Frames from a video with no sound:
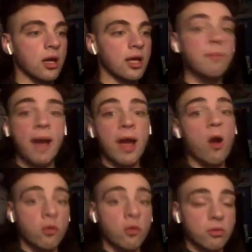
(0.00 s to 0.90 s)
In my
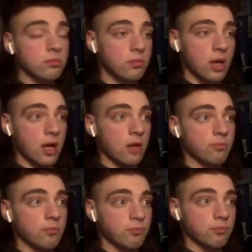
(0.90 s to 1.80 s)
own
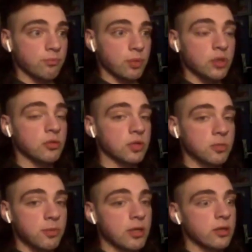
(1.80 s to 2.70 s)
personal
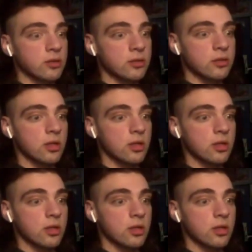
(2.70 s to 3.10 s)
experience.